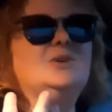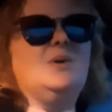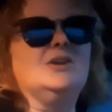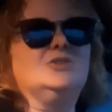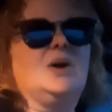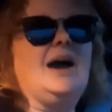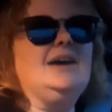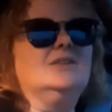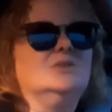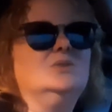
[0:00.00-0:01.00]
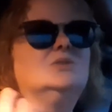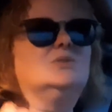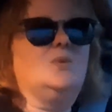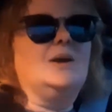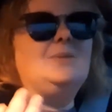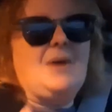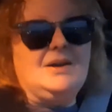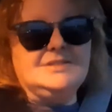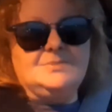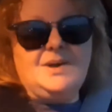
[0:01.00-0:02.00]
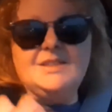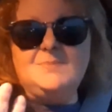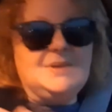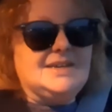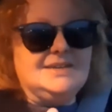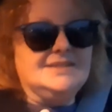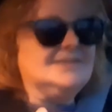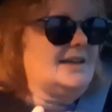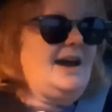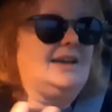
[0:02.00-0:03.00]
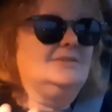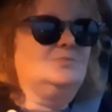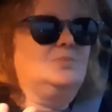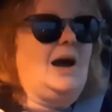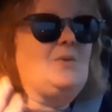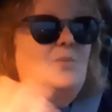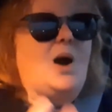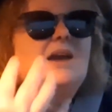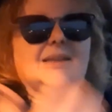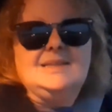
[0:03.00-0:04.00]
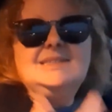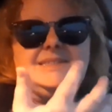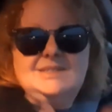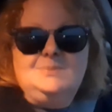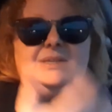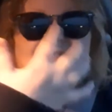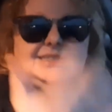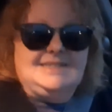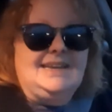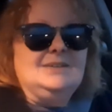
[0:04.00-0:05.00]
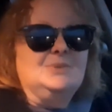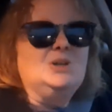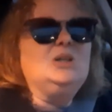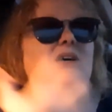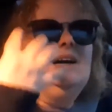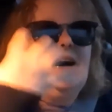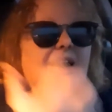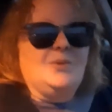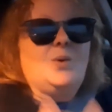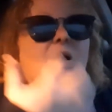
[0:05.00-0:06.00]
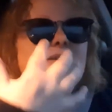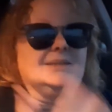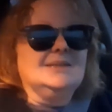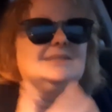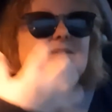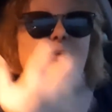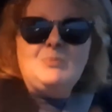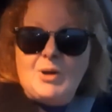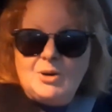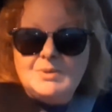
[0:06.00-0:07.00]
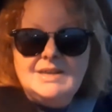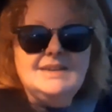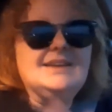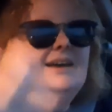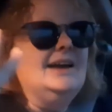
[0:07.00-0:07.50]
want to try and lose 20 pounds a month, because I want this to be sustainable. I want this to be permanent.